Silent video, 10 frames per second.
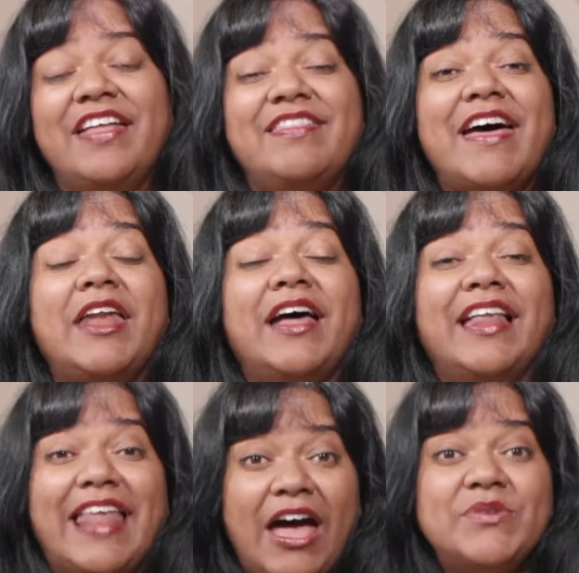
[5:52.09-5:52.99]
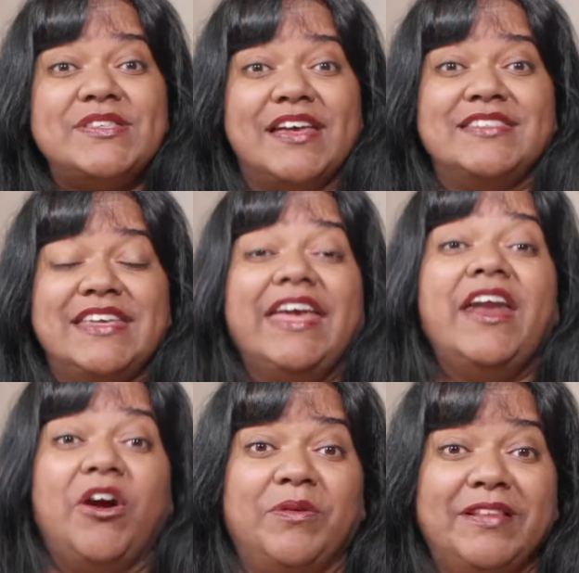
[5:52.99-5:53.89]
that allows us in
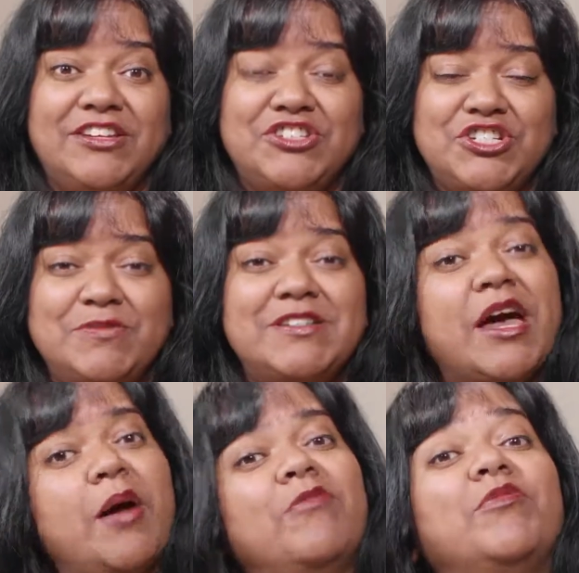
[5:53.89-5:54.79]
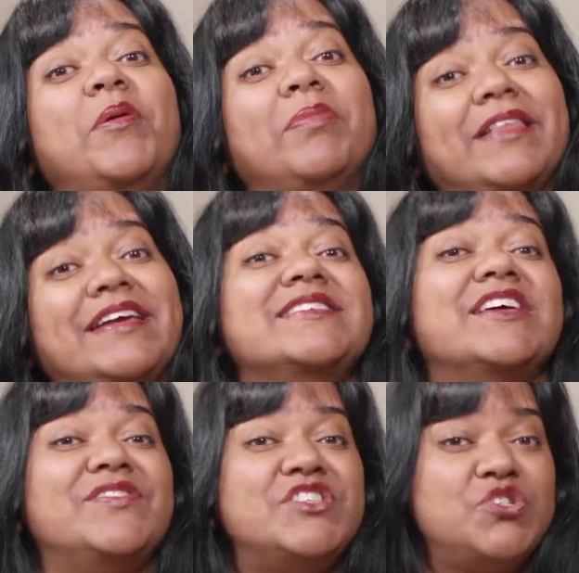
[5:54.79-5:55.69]
our relationship to come from a place
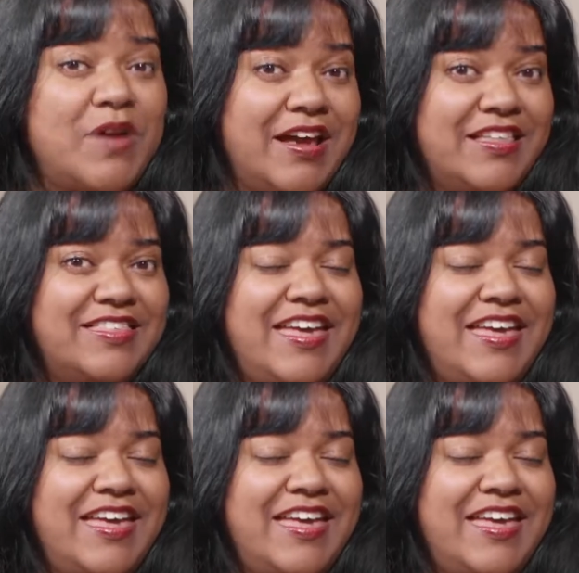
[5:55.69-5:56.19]
of strength.